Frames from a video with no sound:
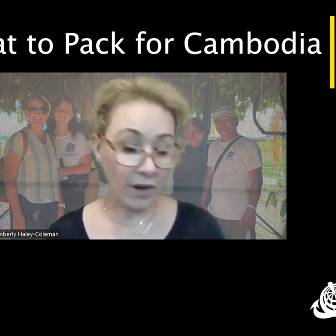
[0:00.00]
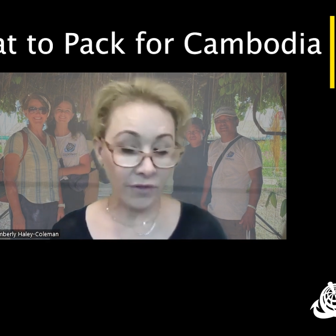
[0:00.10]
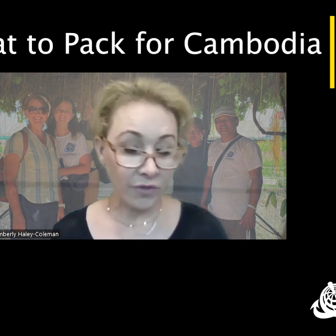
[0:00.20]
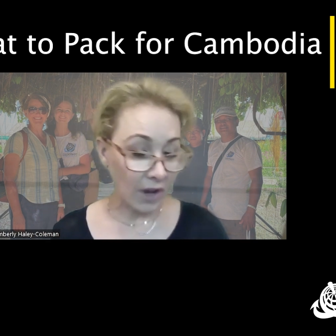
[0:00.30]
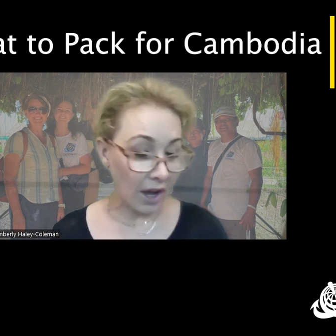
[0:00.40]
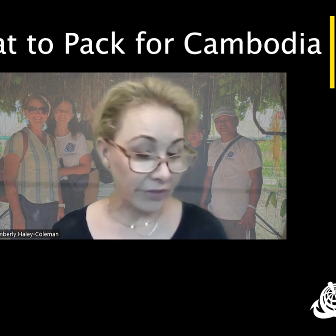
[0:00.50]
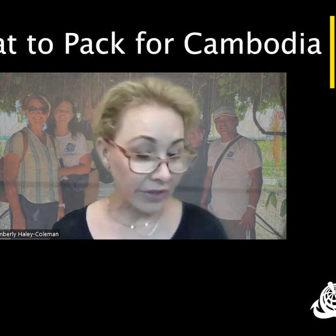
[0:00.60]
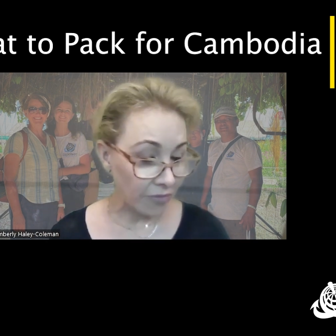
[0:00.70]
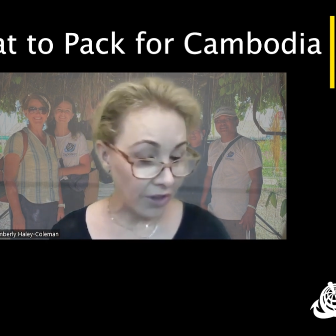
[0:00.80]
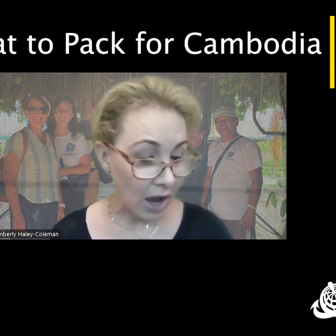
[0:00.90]
if you've got
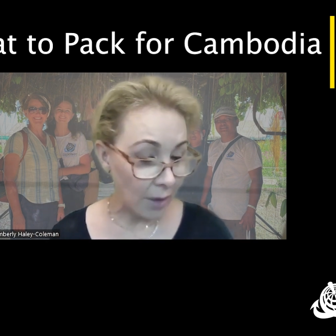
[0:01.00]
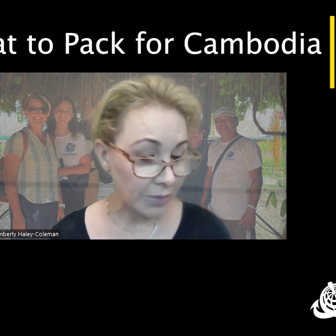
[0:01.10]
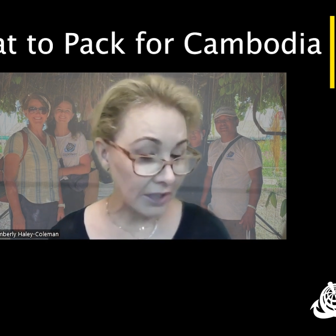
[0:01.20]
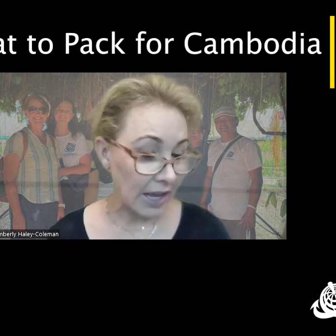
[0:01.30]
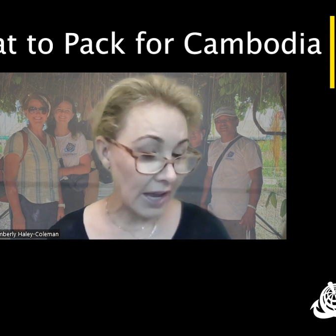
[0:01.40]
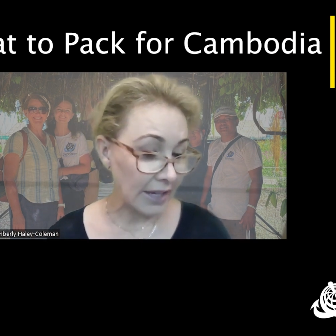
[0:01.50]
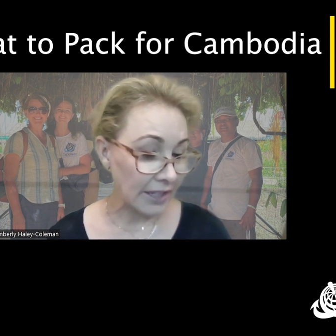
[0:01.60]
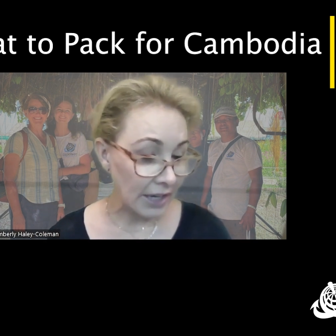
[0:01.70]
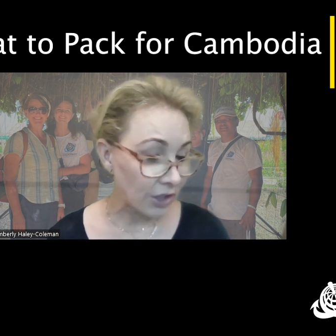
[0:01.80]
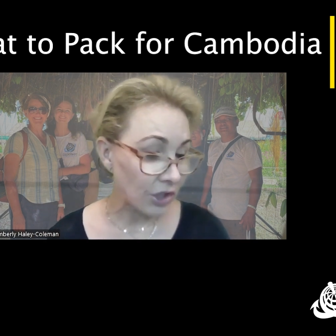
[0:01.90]
flip-flops and
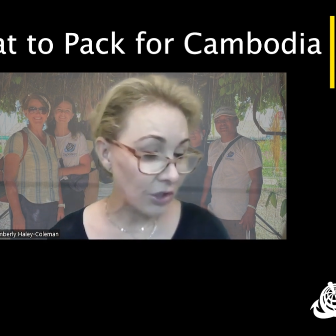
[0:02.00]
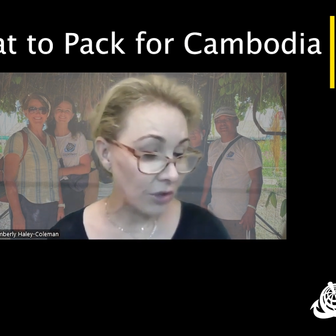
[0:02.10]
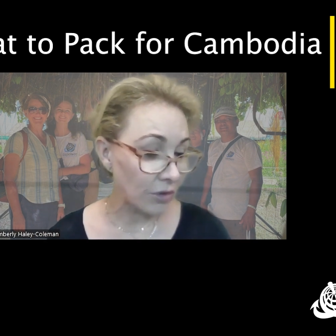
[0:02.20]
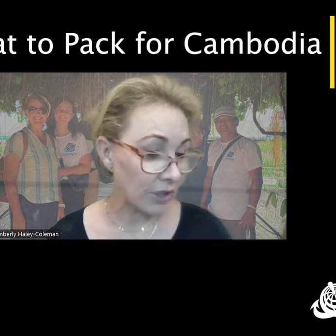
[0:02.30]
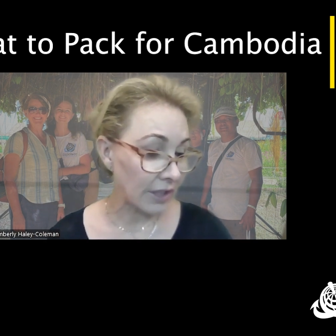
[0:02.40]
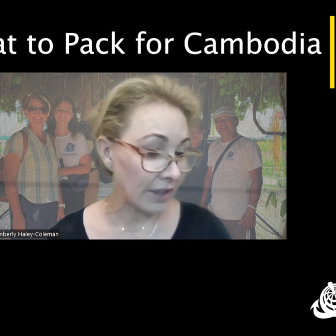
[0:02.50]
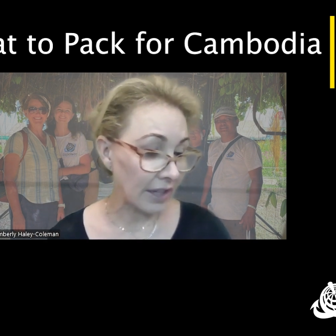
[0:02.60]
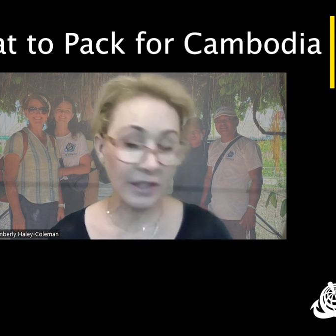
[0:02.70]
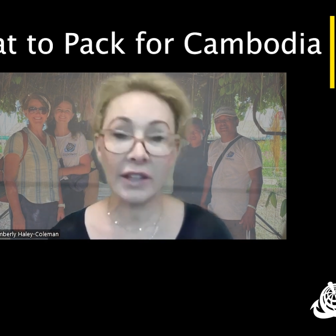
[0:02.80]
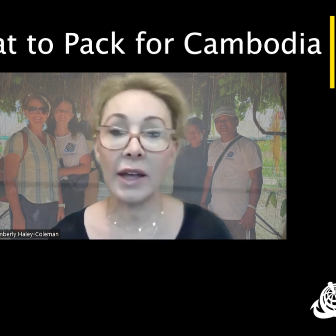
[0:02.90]
tennis shoes and
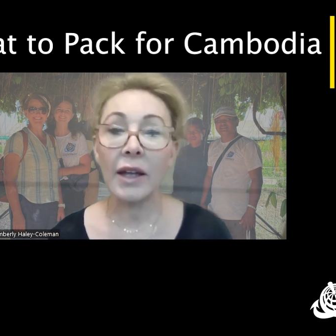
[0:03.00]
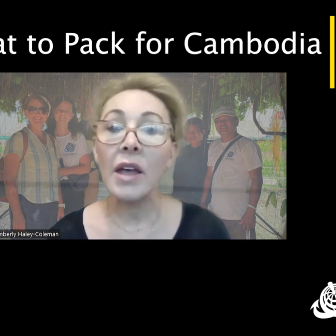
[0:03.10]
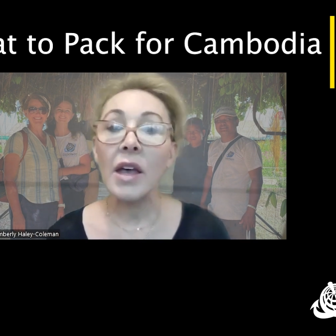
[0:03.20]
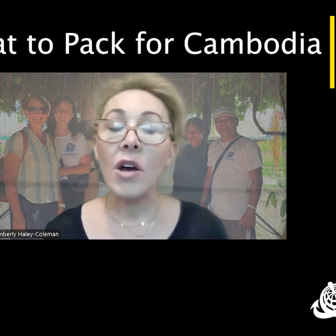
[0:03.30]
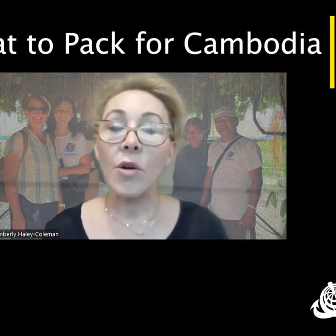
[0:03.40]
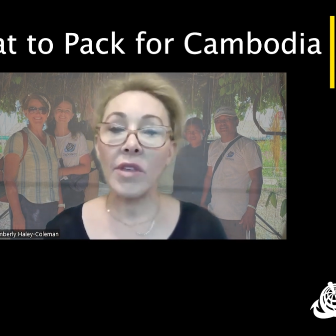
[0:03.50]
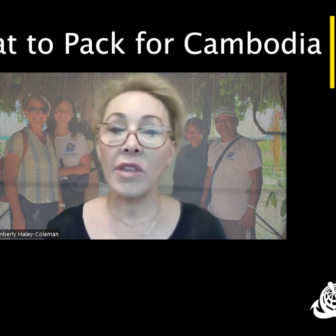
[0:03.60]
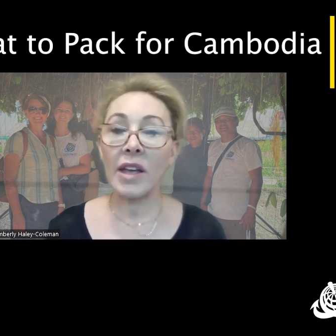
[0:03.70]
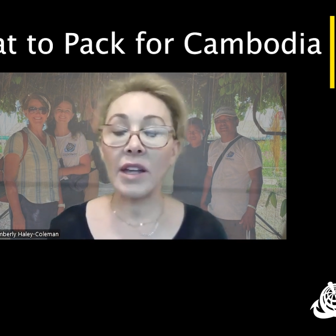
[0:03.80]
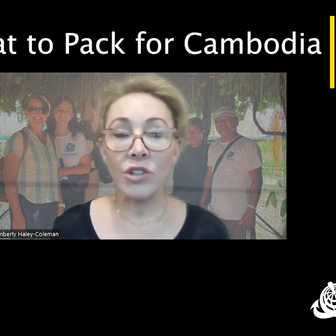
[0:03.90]
things like that, whether
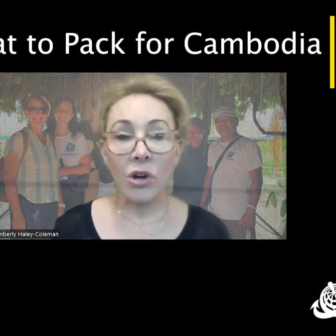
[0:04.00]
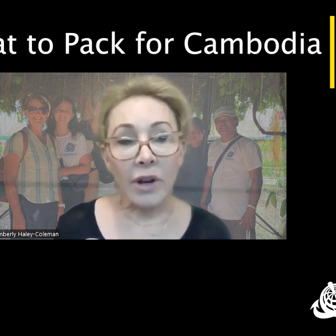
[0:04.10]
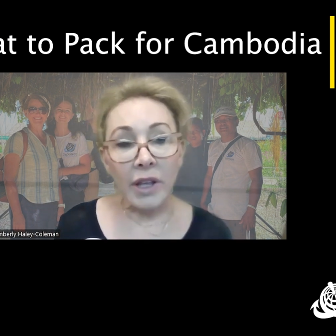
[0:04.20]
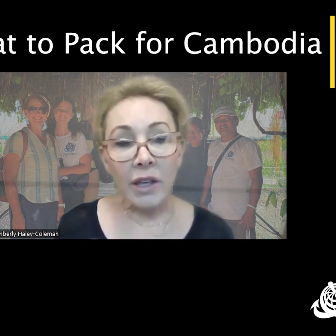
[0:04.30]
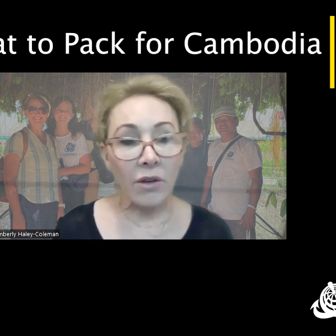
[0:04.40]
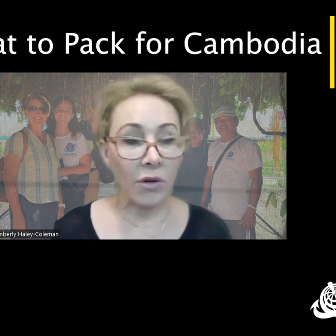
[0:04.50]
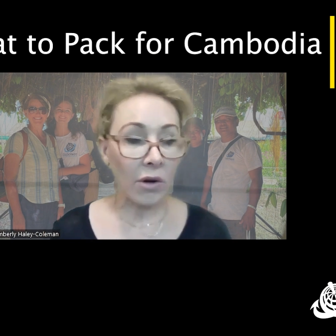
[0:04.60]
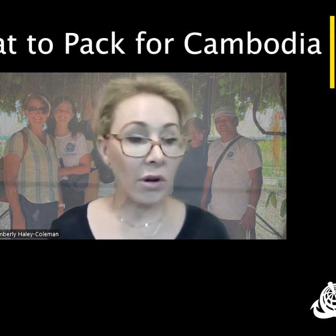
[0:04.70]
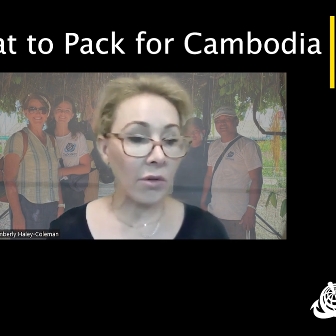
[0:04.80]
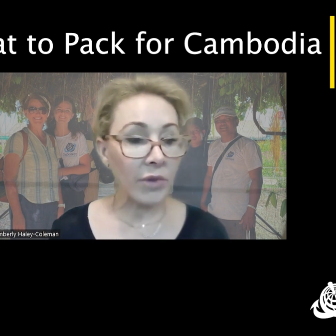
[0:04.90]
they get dirty
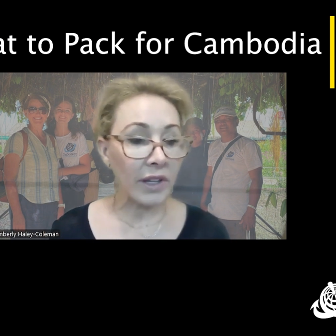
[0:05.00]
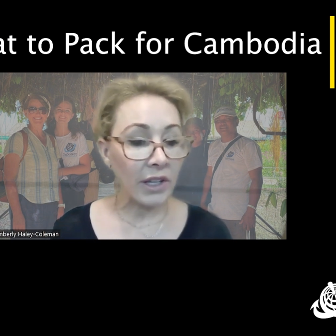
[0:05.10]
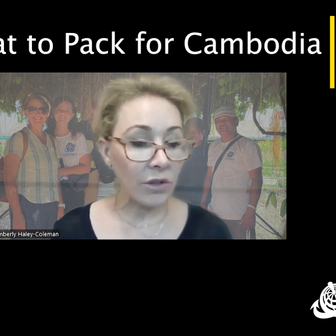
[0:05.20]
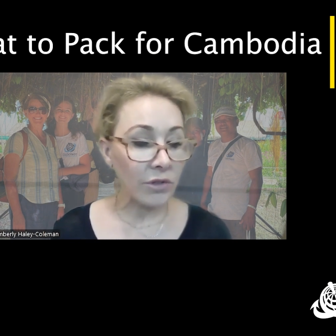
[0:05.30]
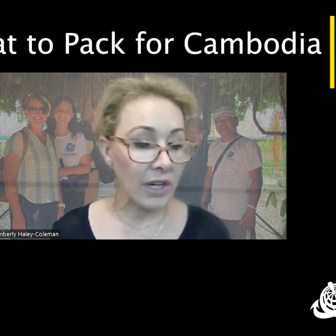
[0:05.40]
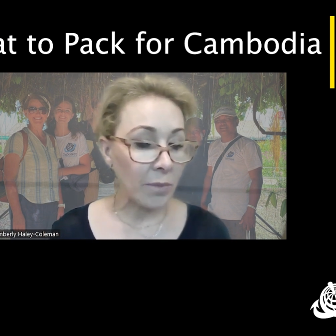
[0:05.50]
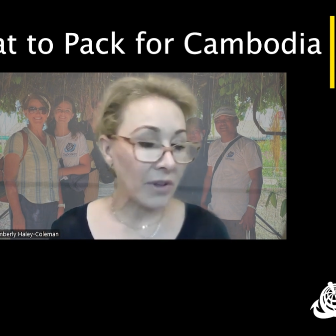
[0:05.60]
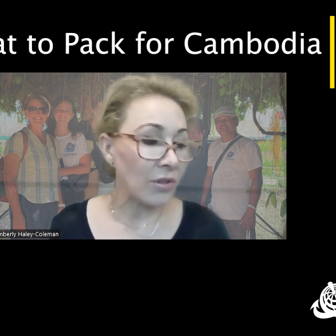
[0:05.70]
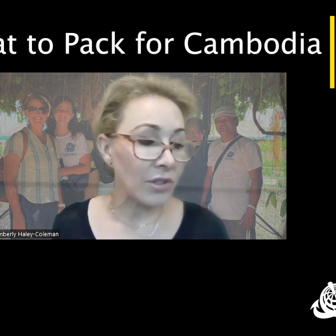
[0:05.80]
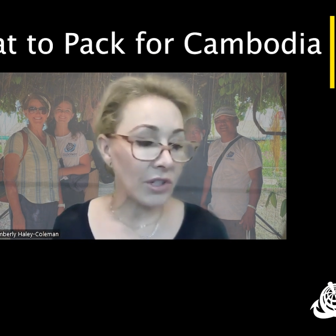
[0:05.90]
or really used up
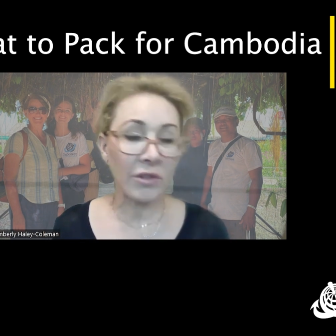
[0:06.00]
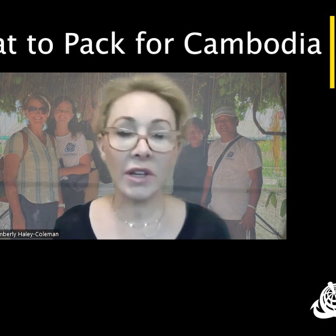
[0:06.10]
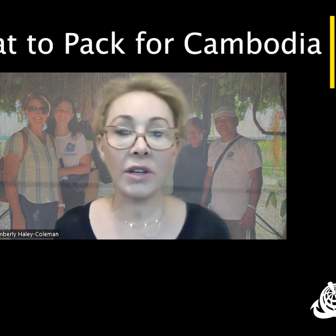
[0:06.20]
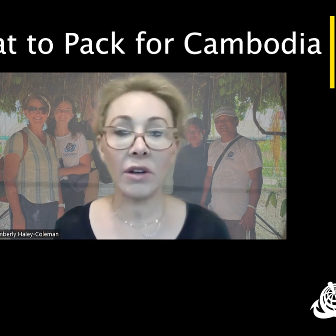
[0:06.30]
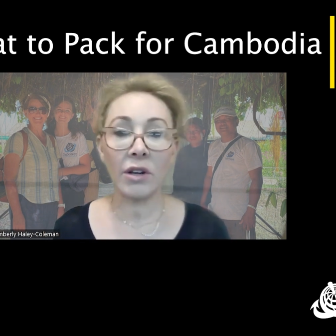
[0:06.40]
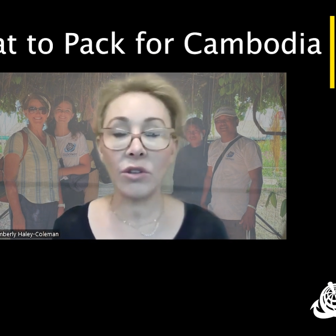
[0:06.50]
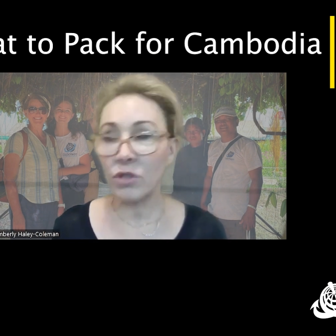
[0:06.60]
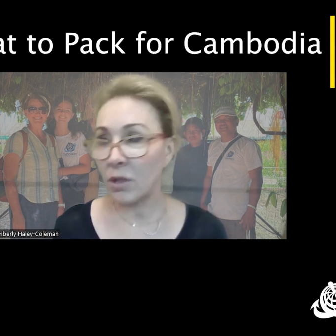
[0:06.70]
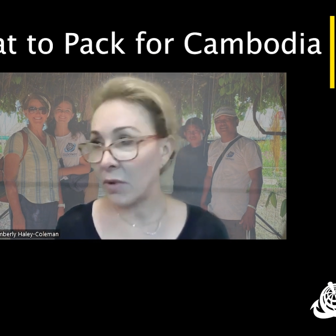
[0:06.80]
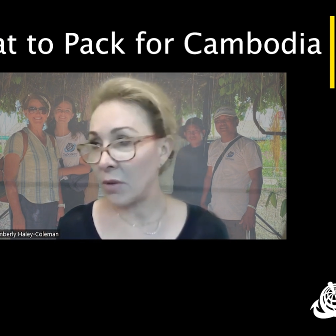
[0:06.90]
and you just don't think you're going to
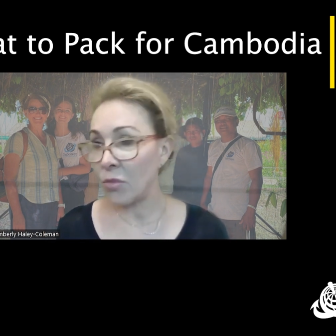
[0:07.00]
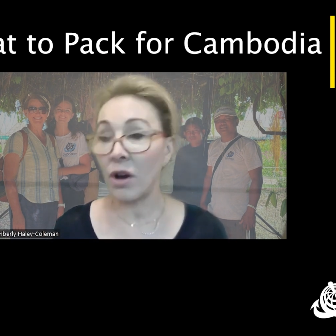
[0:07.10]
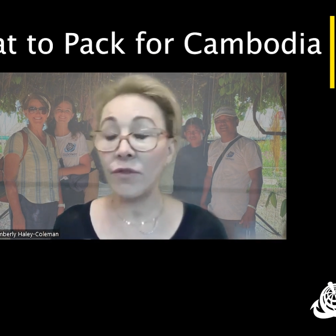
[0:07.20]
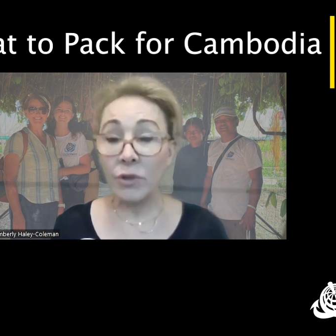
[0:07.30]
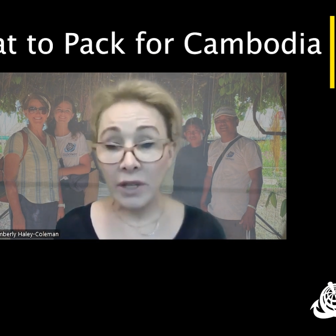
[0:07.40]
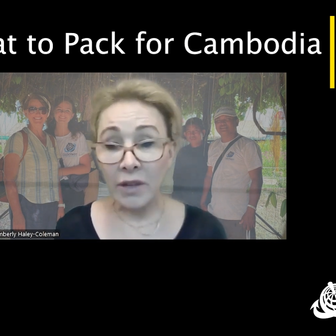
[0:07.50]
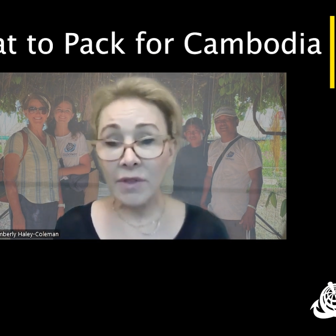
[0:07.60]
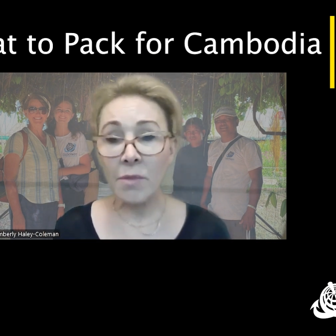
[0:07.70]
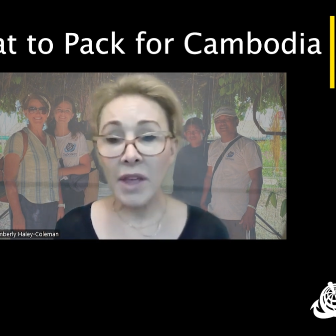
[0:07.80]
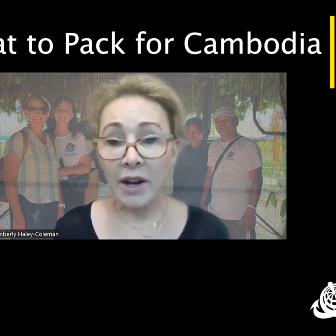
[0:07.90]
use them anymore, if you leave
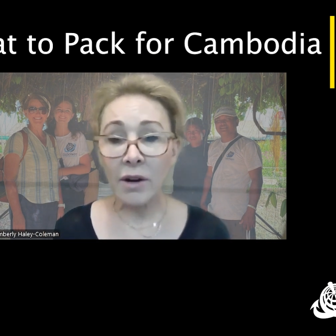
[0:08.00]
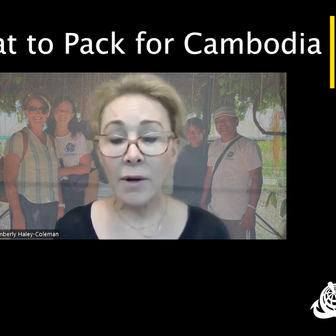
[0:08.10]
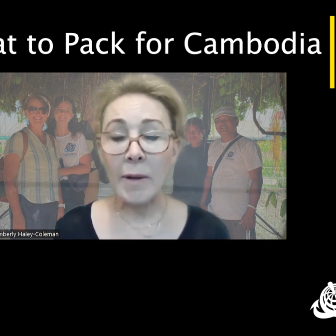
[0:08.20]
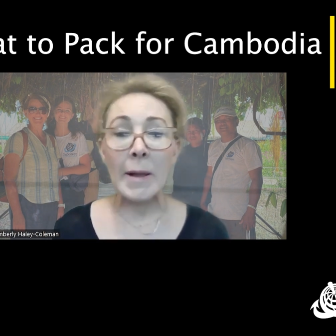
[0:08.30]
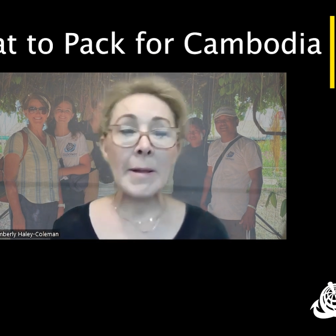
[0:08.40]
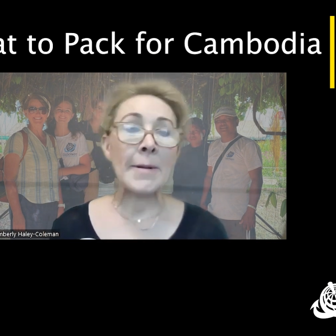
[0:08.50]
them there,